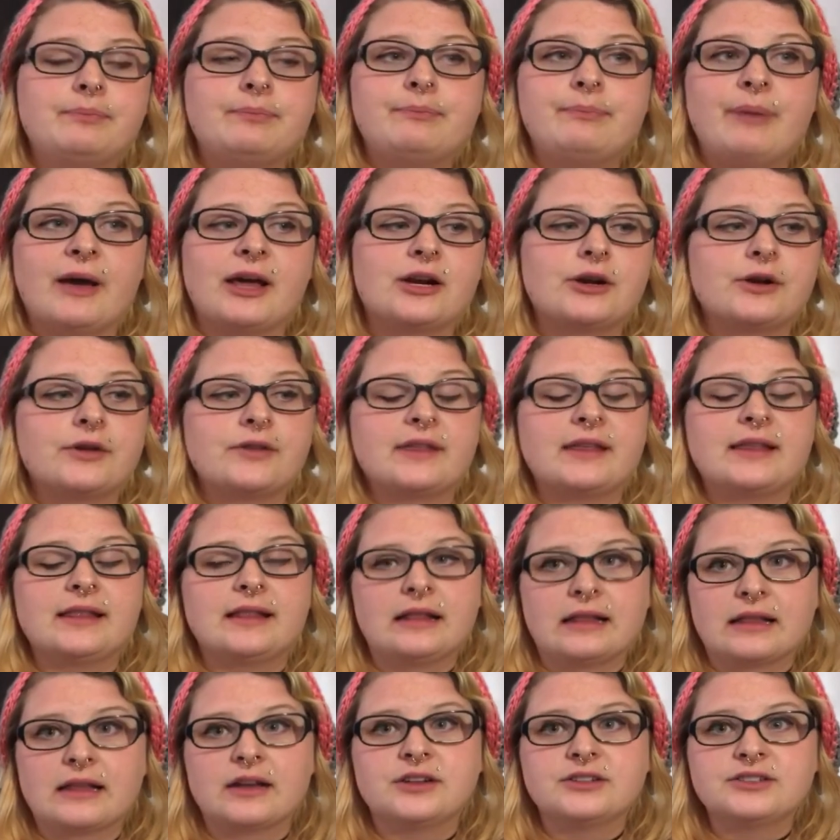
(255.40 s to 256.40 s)
better than
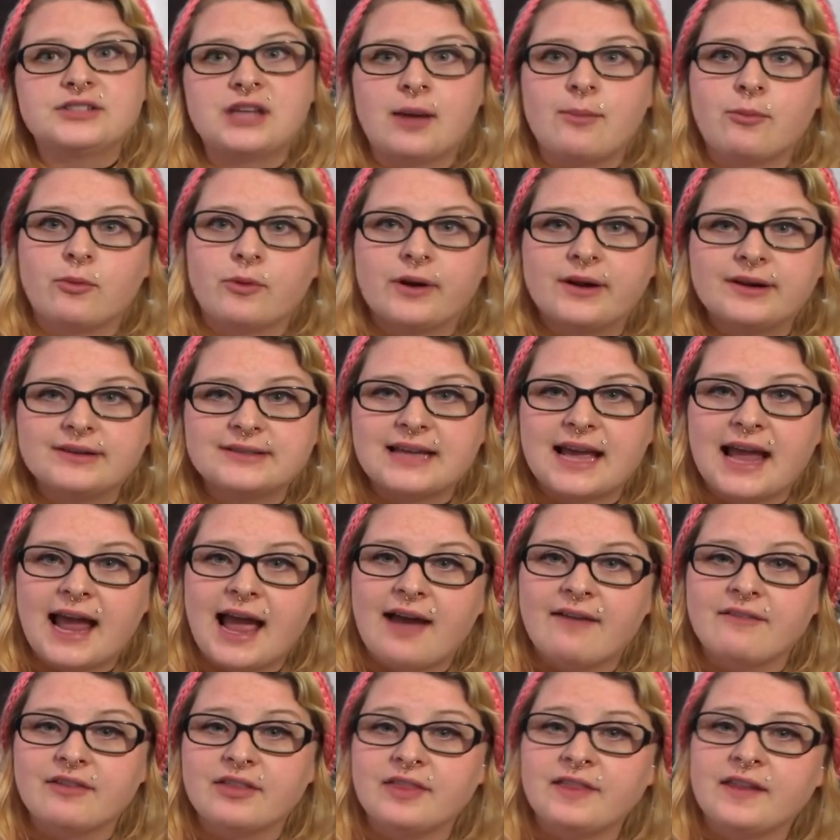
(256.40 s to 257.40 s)
the little Tupperwares I
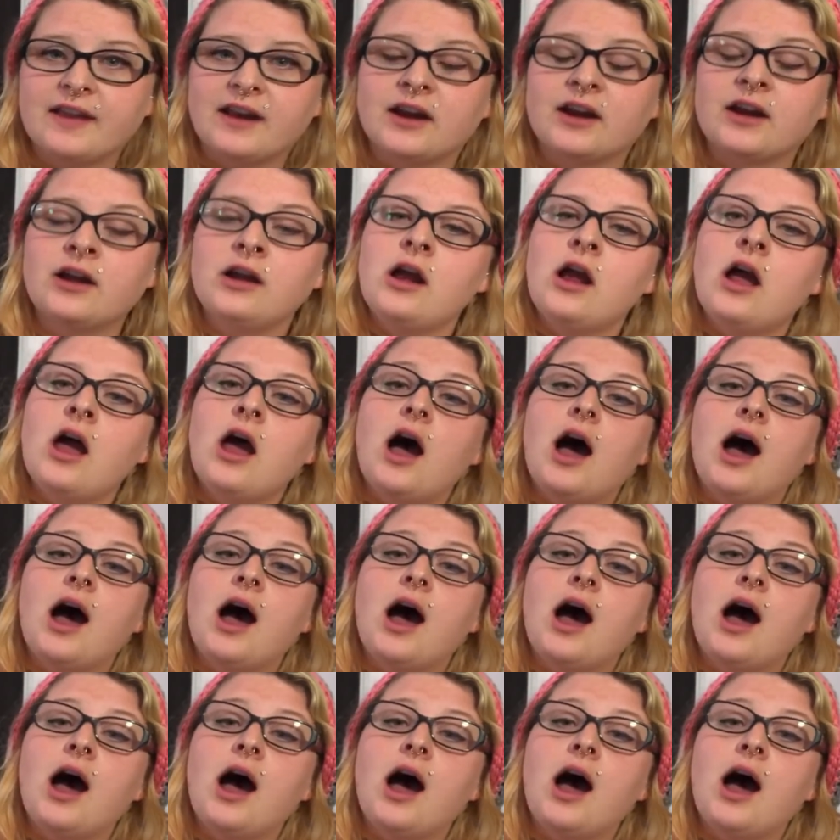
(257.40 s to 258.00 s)
have in there.